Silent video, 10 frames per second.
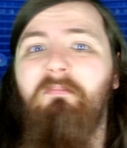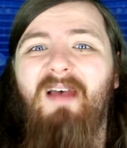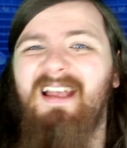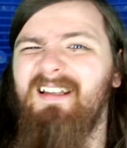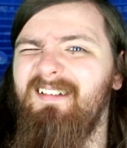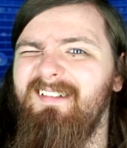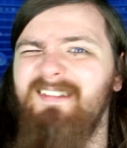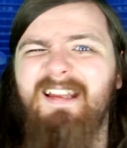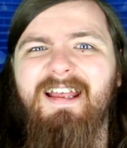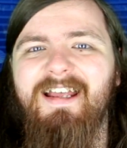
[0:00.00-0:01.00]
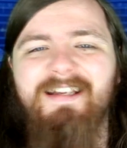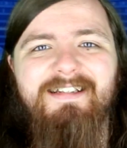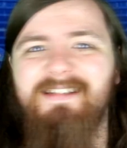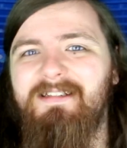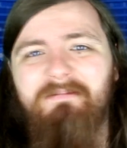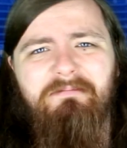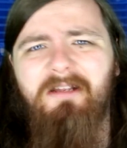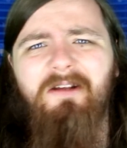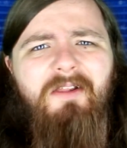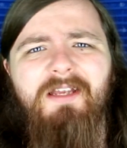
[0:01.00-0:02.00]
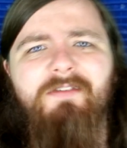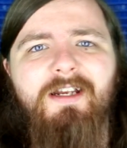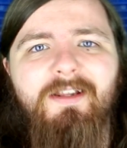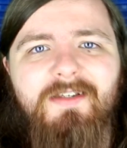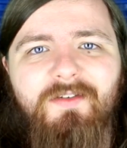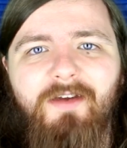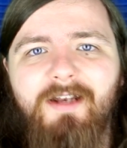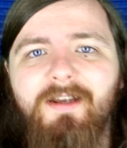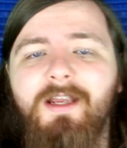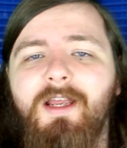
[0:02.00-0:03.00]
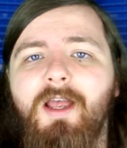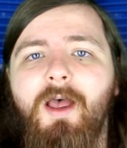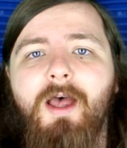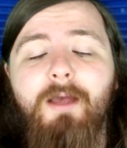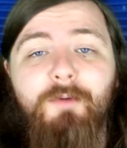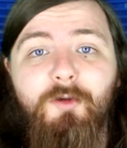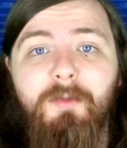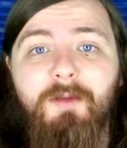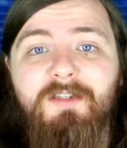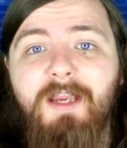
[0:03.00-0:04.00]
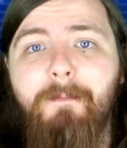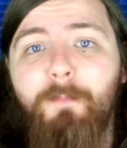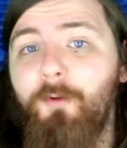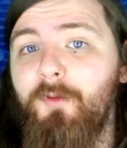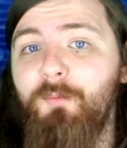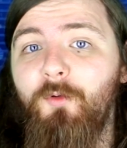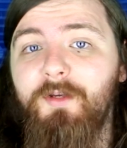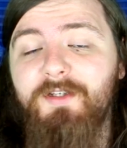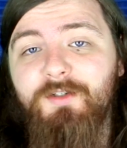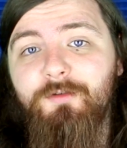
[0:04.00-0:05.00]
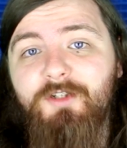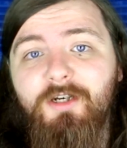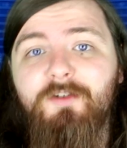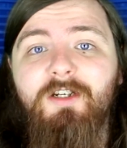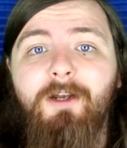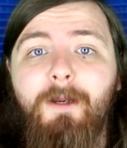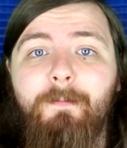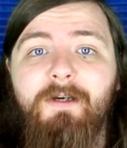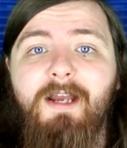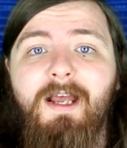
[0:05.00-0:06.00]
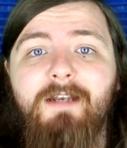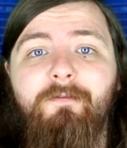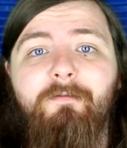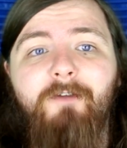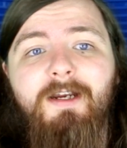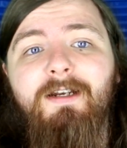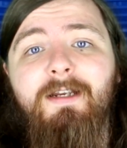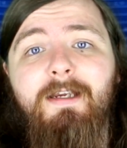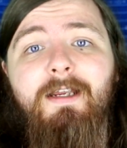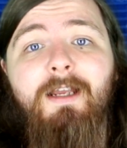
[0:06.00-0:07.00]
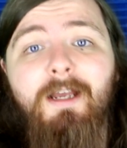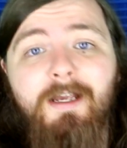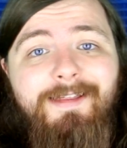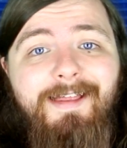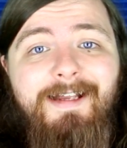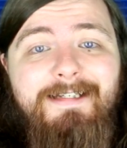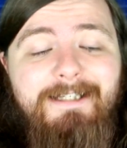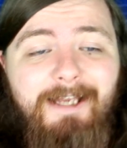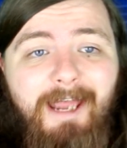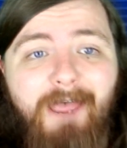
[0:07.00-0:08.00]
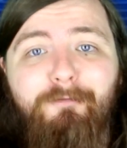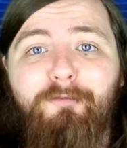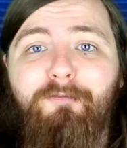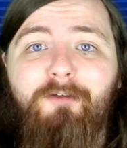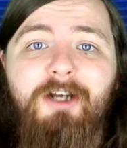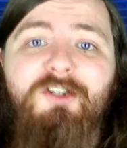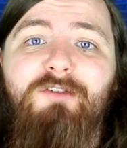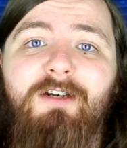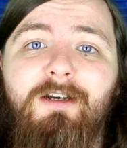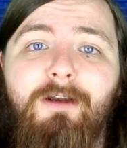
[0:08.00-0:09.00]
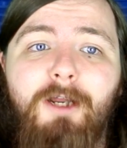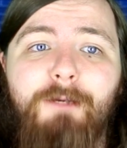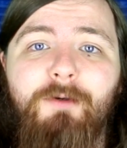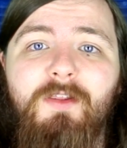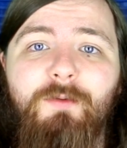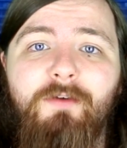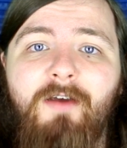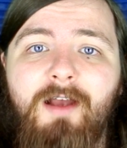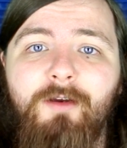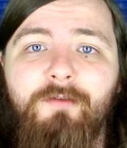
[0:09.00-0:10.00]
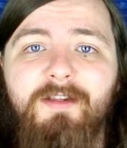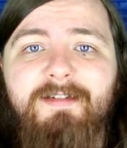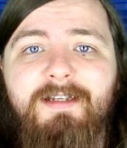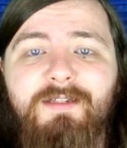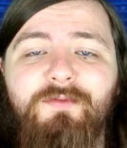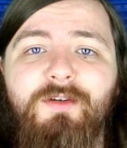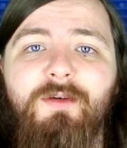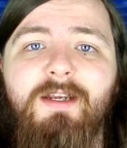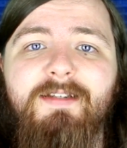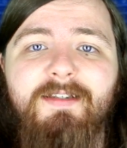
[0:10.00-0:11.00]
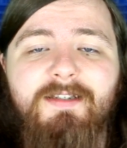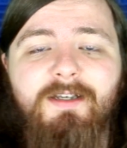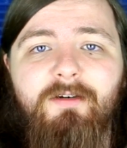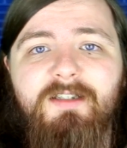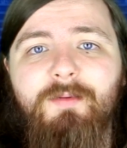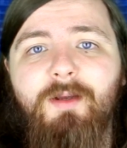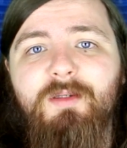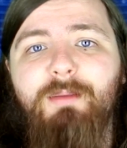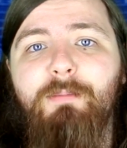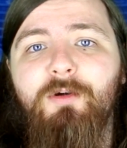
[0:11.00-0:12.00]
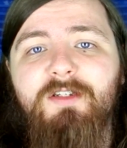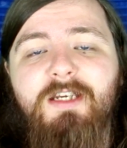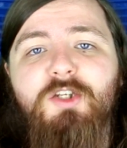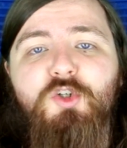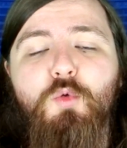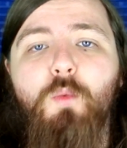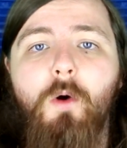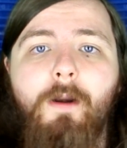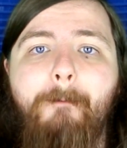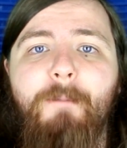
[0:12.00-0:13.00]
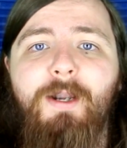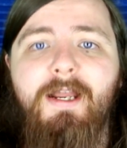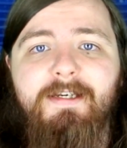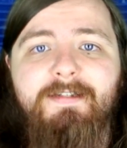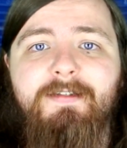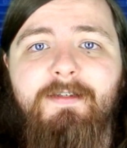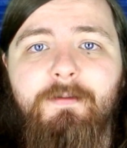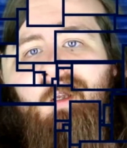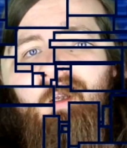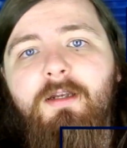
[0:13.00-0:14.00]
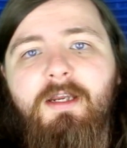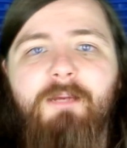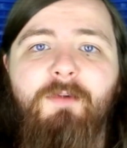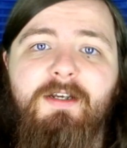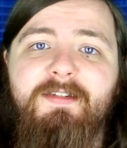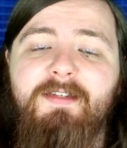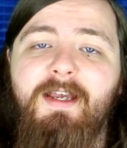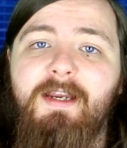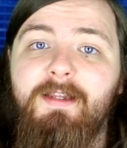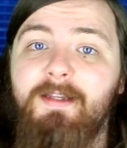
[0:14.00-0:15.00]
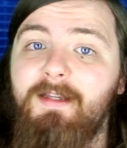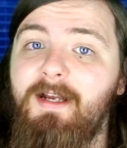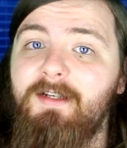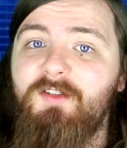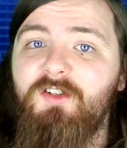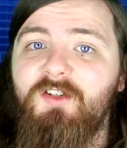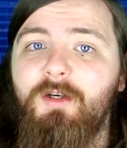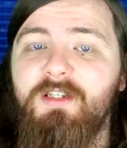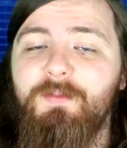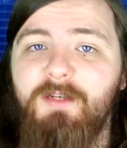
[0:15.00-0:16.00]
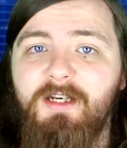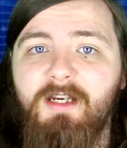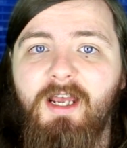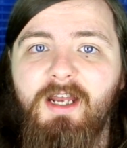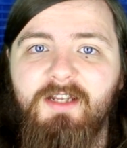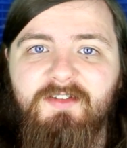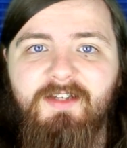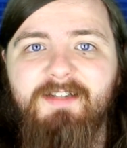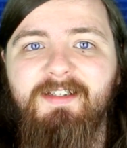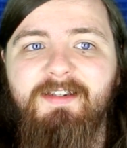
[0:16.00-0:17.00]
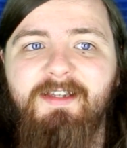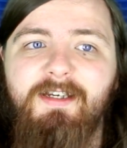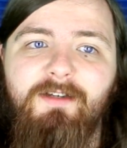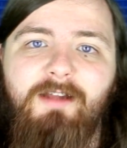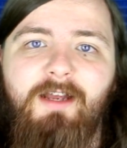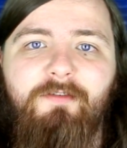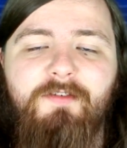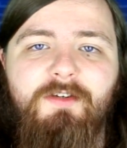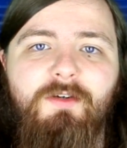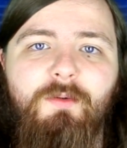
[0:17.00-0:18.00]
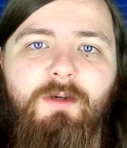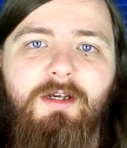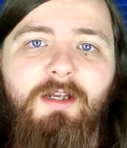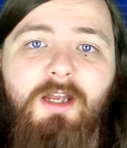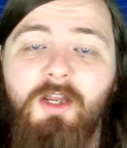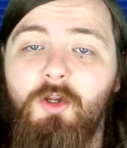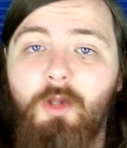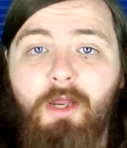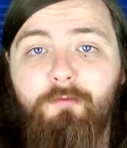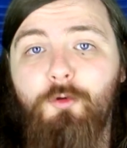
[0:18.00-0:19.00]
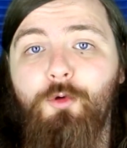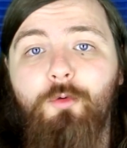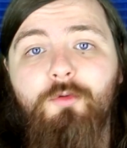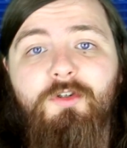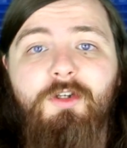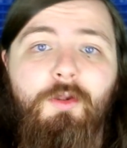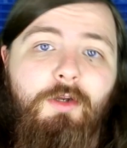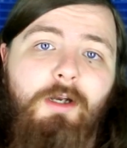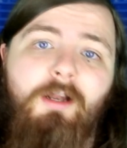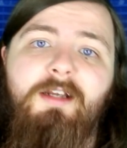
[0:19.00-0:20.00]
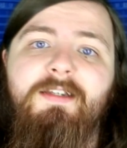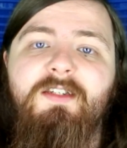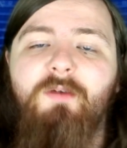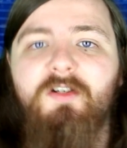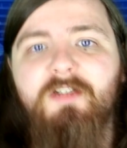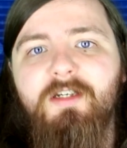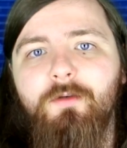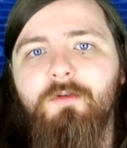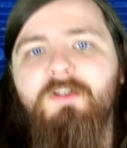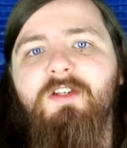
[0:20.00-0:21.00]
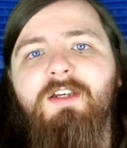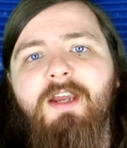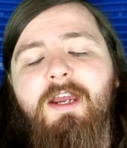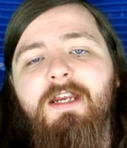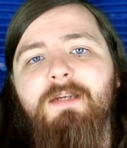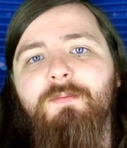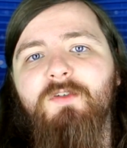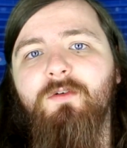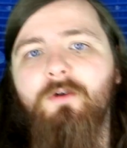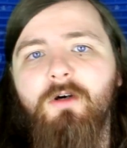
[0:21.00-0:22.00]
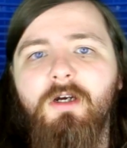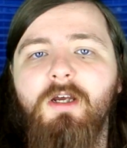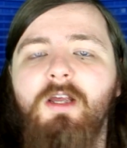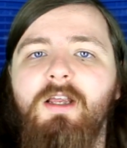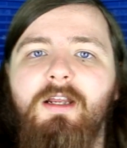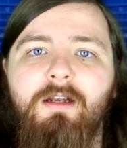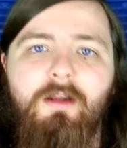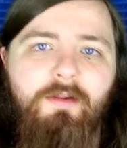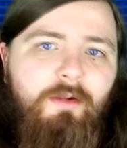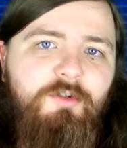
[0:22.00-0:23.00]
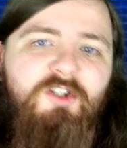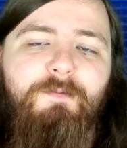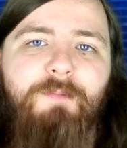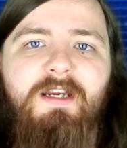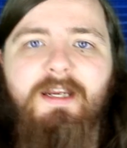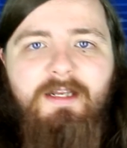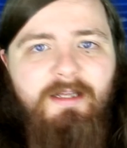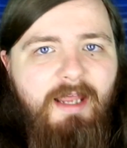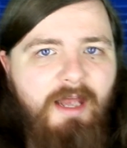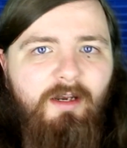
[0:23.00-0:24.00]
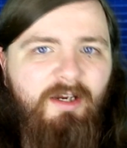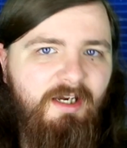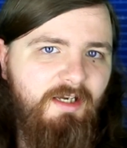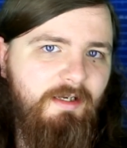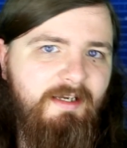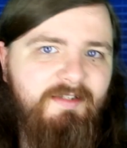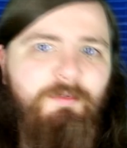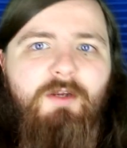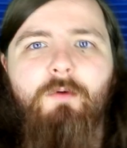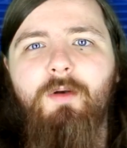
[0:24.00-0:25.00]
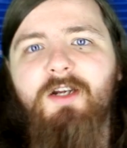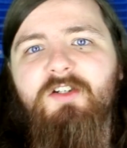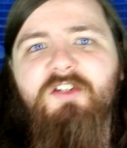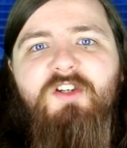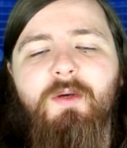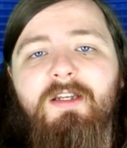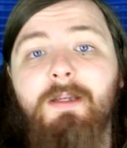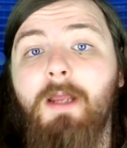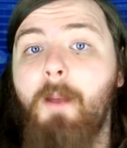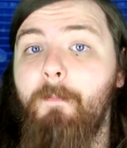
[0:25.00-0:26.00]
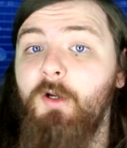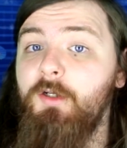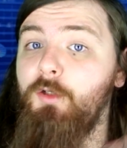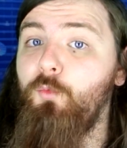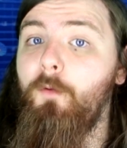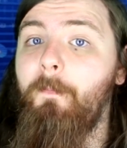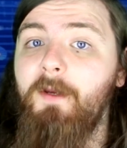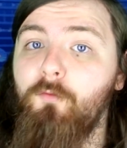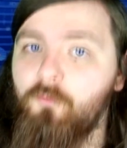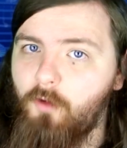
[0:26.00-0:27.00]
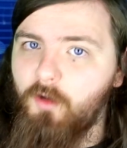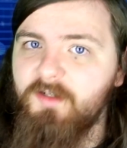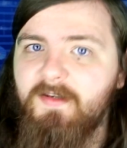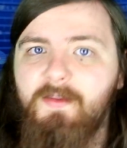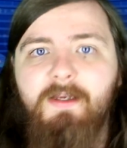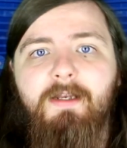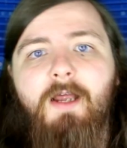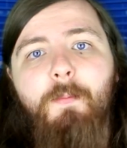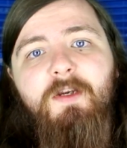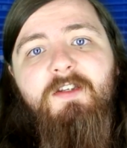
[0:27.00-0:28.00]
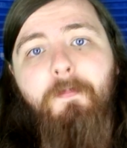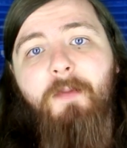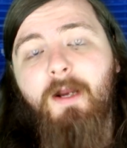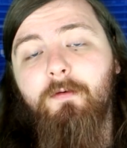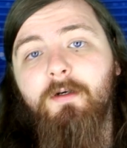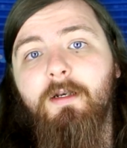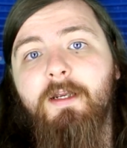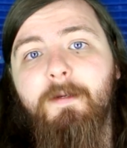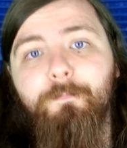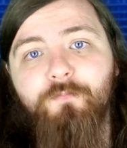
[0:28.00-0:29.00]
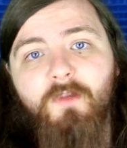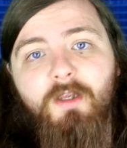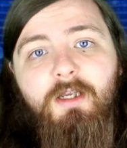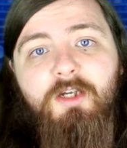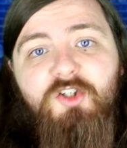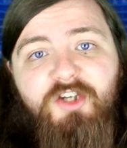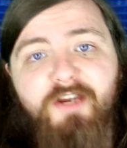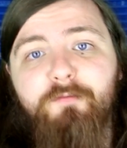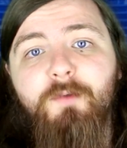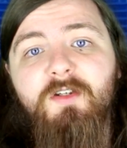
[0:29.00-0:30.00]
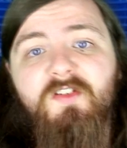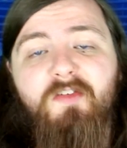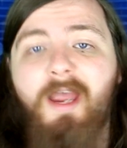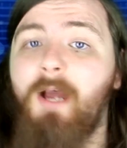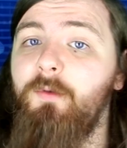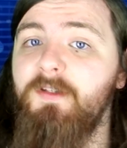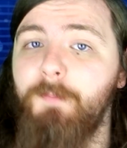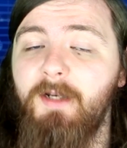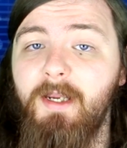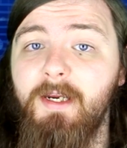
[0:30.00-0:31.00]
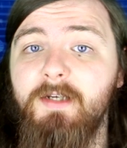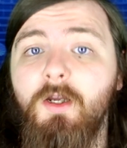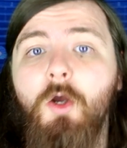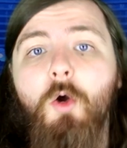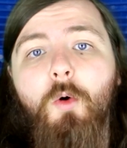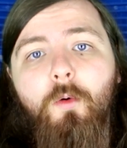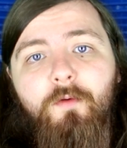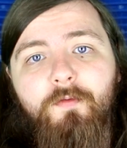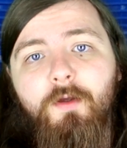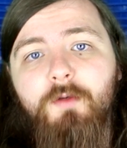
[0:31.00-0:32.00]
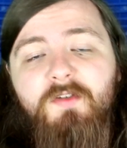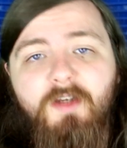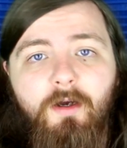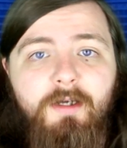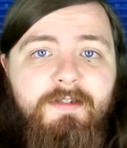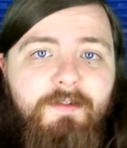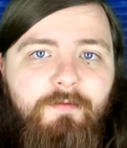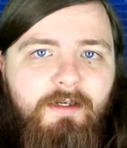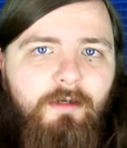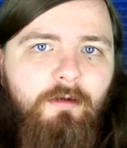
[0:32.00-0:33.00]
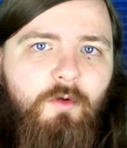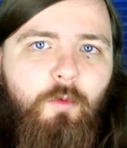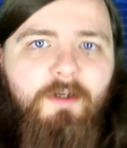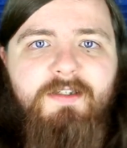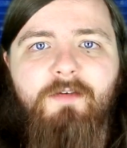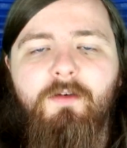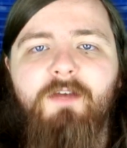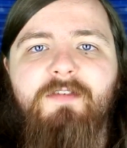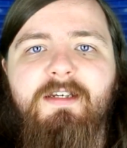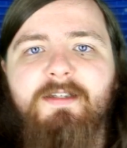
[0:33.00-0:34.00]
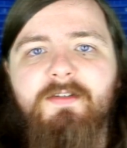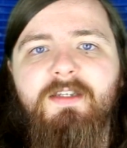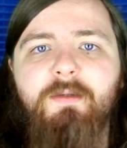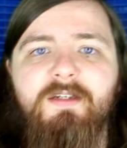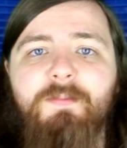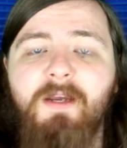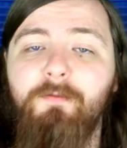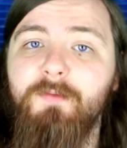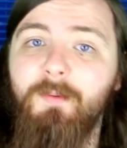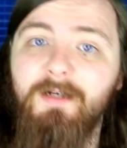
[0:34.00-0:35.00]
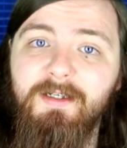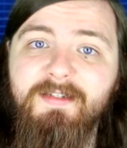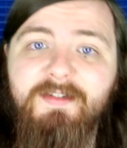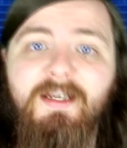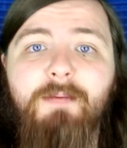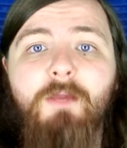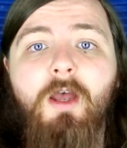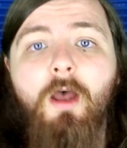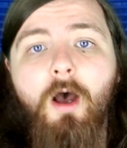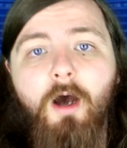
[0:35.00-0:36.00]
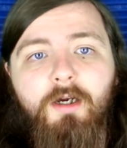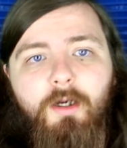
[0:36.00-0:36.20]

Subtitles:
Battle.net, I can't think of any others offhand, but you'll be able to import them all into your GOG library, and finally, that ever-fracturing library that we've had over these last few years is going to be able to be put into one place. Now you might say that is just going to be an aesthetic thing. You'll have to launch the other clients to actually launch the games, or they'll just be in there like in a list, but it won't actually do anything. But you would be wrong to think that, because apparently achievements, hours played, all of those kinds of little quality of life details that you expect from something like Steam are